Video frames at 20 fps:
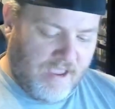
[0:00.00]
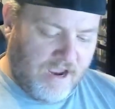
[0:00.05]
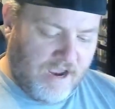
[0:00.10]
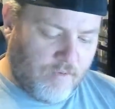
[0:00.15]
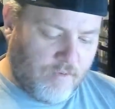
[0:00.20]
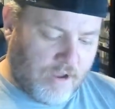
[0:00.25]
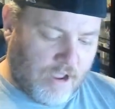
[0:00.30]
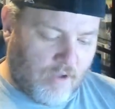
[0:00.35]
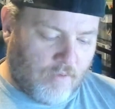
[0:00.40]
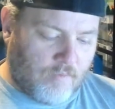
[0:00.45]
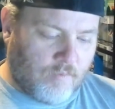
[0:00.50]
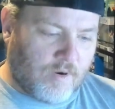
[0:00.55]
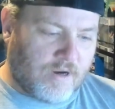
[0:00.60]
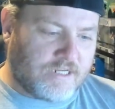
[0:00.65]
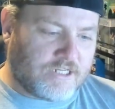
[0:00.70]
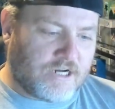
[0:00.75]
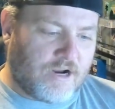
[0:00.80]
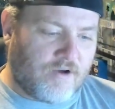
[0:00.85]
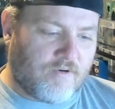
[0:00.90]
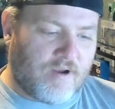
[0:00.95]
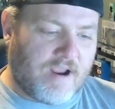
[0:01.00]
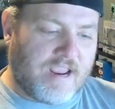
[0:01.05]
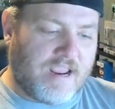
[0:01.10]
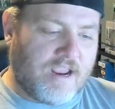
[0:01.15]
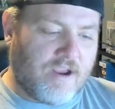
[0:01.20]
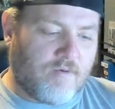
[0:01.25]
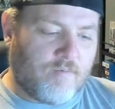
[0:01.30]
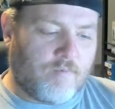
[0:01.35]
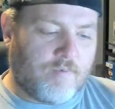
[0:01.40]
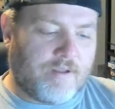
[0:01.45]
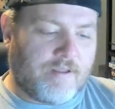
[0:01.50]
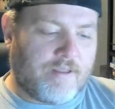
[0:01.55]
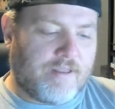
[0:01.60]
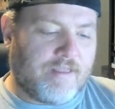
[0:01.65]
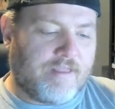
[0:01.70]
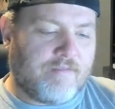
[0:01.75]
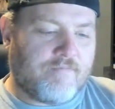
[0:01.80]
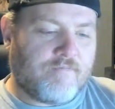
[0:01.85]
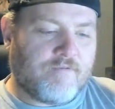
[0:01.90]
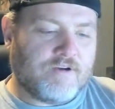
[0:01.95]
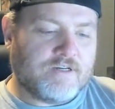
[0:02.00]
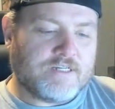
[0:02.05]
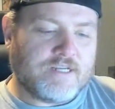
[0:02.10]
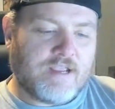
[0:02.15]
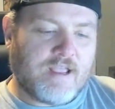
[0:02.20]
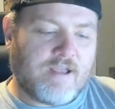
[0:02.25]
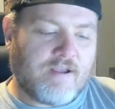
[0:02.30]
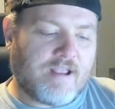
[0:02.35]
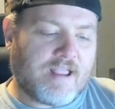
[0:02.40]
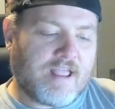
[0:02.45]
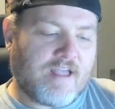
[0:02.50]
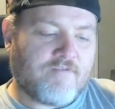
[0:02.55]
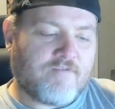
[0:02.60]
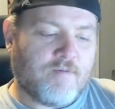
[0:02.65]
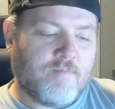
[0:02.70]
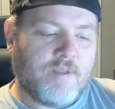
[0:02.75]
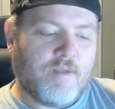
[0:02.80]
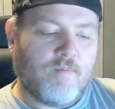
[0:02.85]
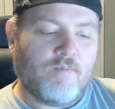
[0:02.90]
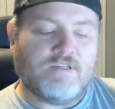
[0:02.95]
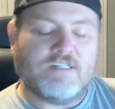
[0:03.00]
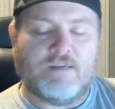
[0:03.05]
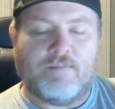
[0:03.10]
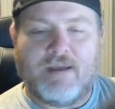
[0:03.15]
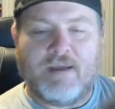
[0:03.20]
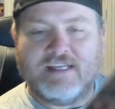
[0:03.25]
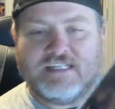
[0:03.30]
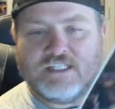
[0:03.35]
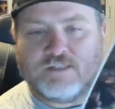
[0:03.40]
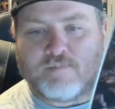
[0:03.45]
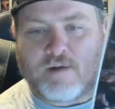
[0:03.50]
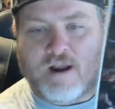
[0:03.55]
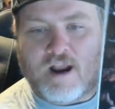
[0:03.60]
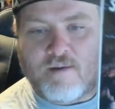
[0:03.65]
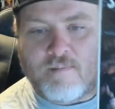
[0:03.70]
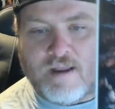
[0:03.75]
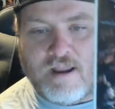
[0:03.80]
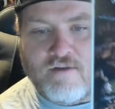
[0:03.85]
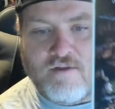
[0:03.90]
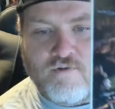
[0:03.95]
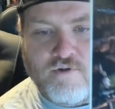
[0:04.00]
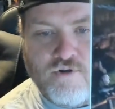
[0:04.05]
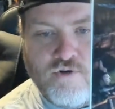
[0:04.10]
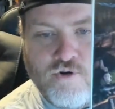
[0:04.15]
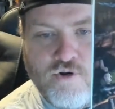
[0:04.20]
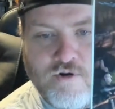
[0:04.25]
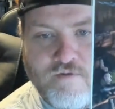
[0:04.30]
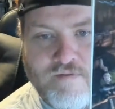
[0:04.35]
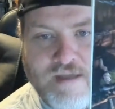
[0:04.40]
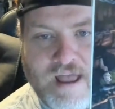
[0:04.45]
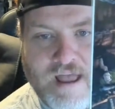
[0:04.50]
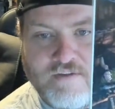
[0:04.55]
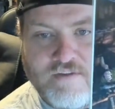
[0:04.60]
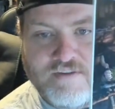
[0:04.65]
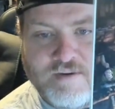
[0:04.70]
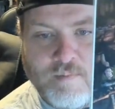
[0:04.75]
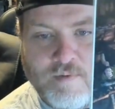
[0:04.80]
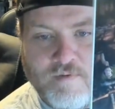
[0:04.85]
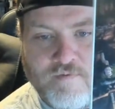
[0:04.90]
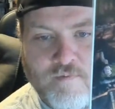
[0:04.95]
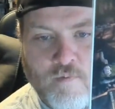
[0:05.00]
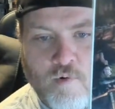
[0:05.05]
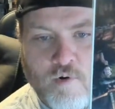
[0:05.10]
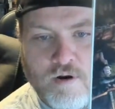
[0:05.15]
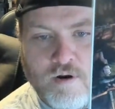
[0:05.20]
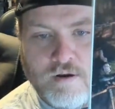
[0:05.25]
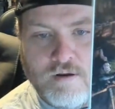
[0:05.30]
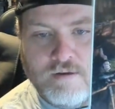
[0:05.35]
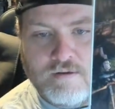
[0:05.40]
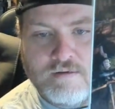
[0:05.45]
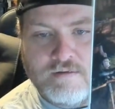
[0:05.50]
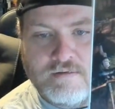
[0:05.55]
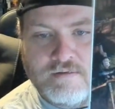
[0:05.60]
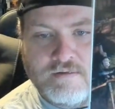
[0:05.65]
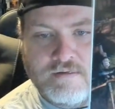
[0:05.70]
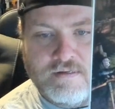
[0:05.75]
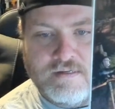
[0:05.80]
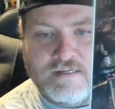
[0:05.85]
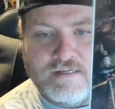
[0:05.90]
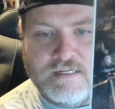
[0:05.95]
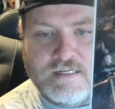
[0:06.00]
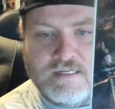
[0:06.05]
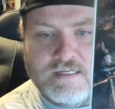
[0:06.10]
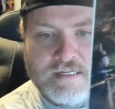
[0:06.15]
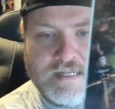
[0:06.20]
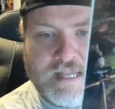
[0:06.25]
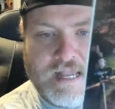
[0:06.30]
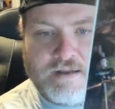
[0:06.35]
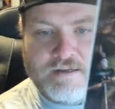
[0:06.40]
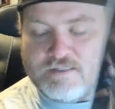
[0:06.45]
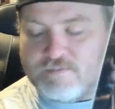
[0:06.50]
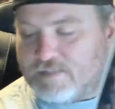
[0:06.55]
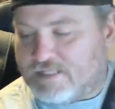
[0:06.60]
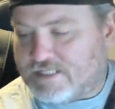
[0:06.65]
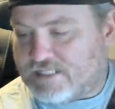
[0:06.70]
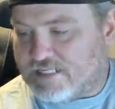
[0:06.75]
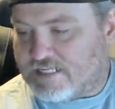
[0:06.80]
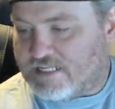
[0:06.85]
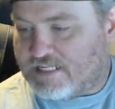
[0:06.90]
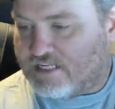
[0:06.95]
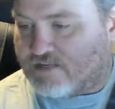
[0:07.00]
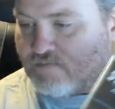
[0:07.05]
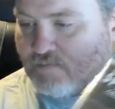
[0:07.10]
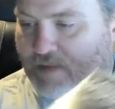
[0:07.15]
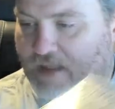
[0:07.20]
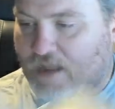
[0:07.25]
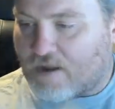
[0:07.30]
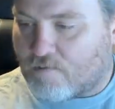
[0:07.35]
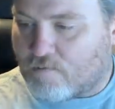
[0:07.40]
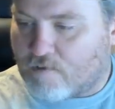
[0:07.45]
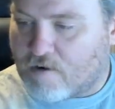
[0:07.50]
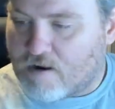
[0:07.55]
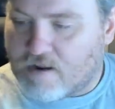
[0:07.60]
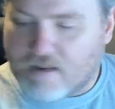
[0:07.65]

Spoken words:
we go. We're going to start right here. First thing I got from him was Amazing Spider-Man Renew Your Vows #4. I was missing this from that run,